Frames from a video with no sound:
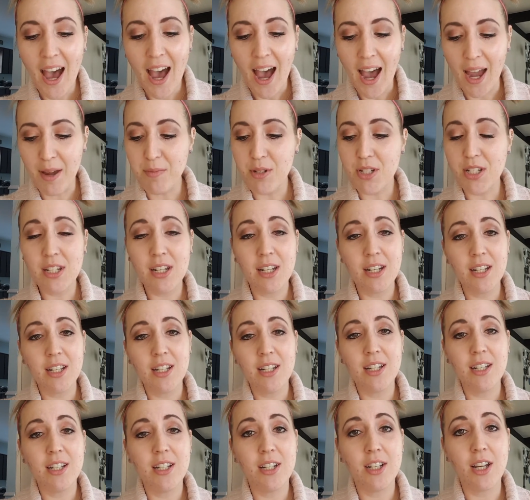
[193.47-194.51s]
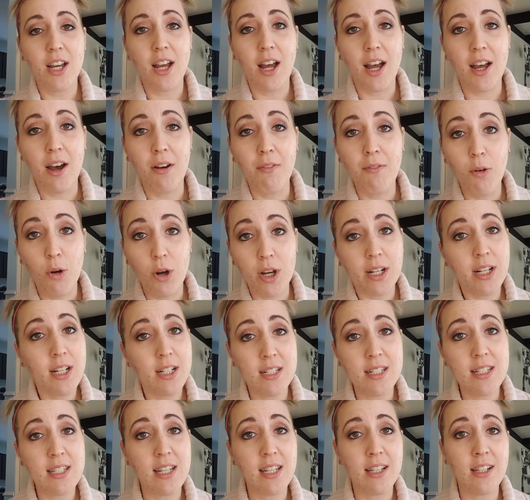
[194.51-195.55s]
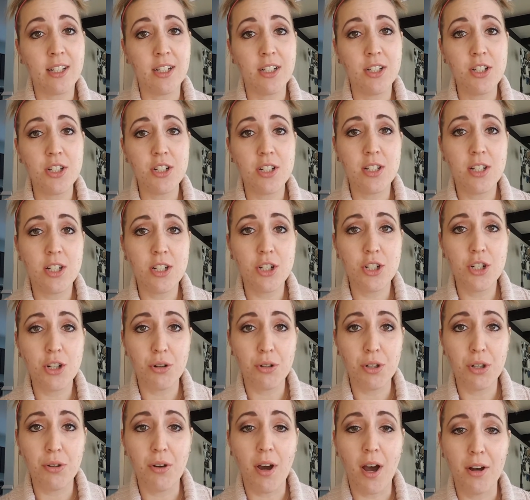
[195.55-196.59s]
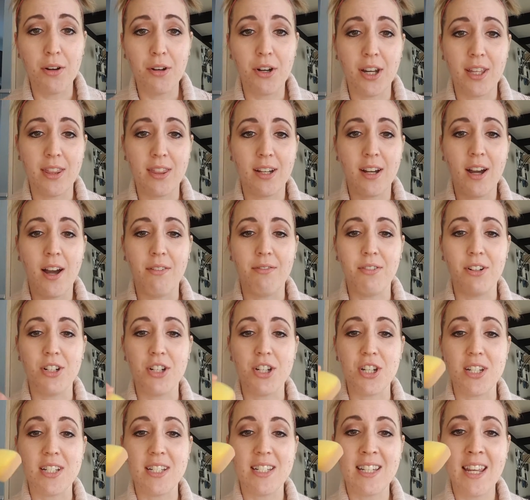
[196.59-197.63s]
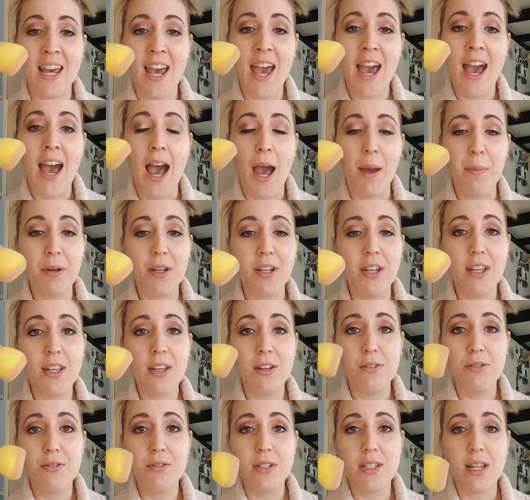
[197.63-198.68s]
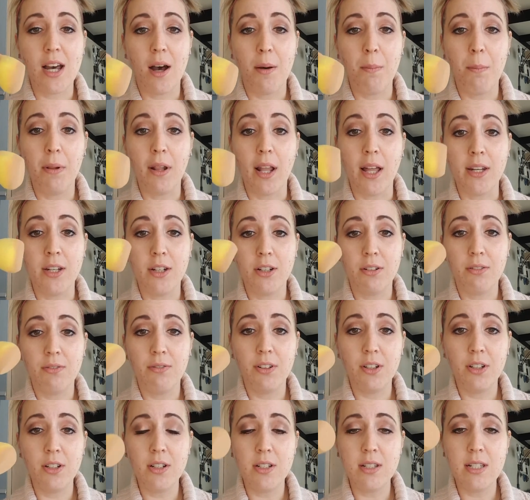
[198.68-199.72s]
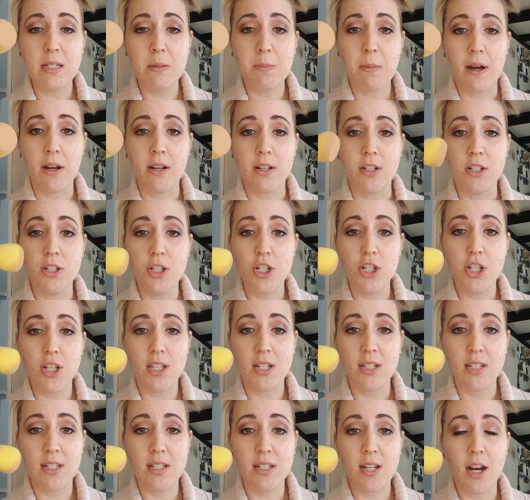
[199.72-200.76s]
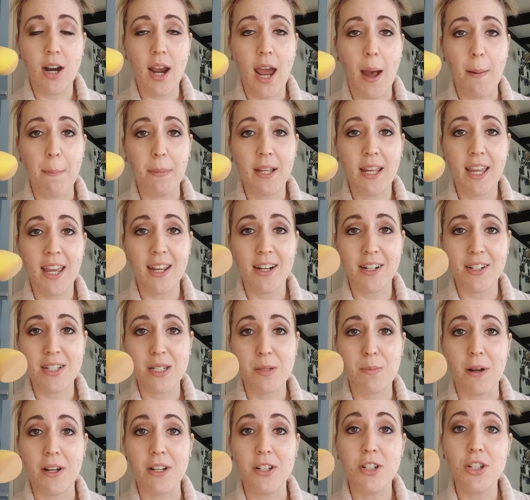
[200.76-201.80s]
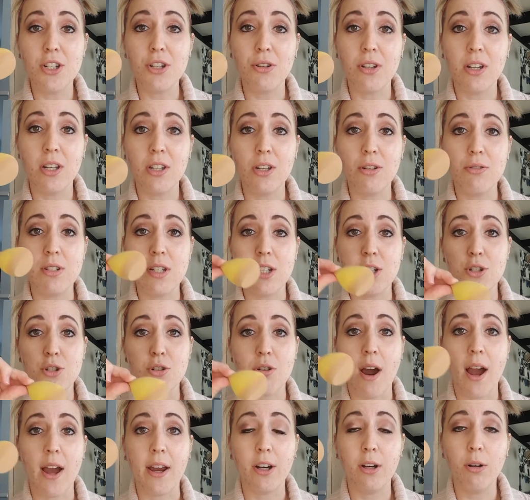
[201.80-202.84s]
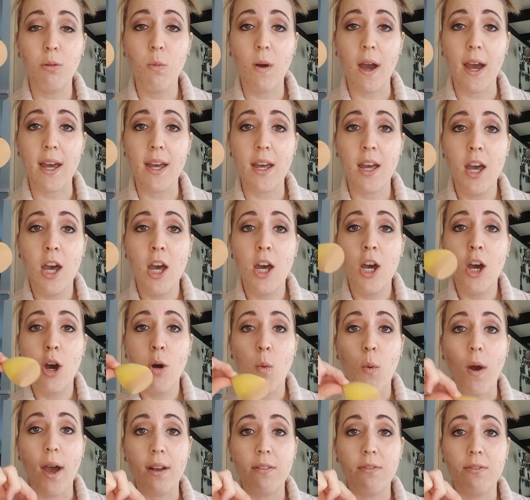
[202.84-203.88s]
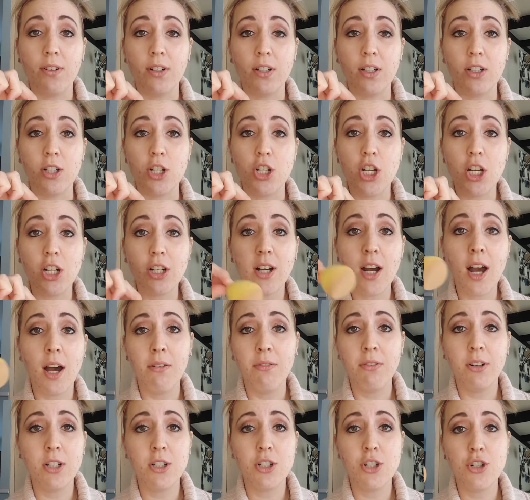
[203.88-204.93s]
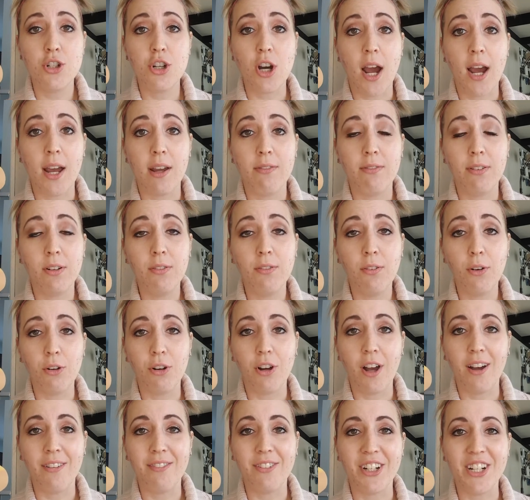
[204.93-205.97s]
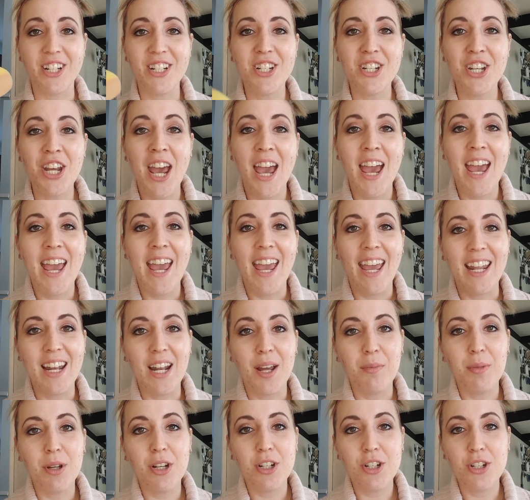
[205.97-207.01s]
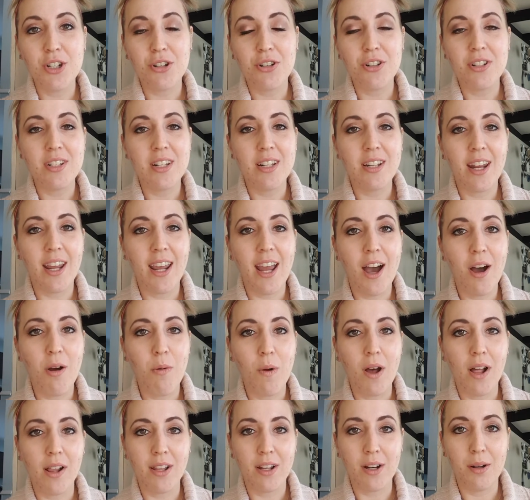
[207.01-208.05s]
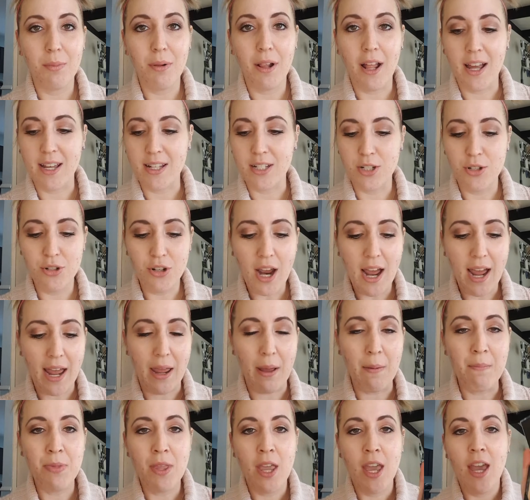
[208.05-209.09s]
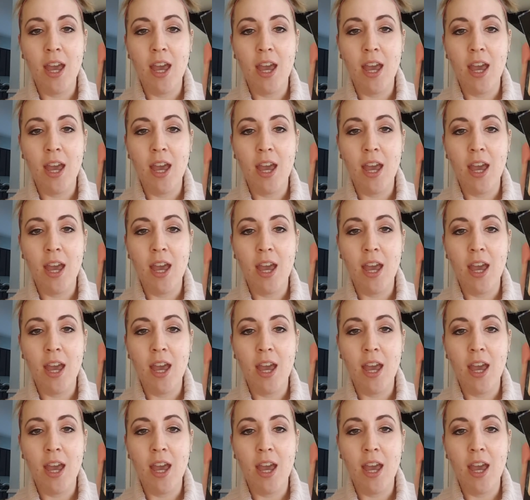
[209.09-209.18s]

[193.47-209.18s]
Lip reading: I'm just gonna avoid concealer just to show you how great the coverage is. I'm gonna use a blenderful sponge. This is our applicator sponge. You can use it dry or wet. Wet for sheer coverage, dry for full coverage. And I'm gonna show you today how well it applies dry.